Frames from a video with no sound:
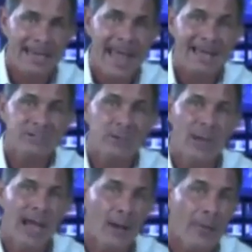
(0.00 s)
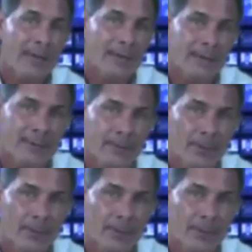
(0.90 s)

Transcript: and ask you how they can get the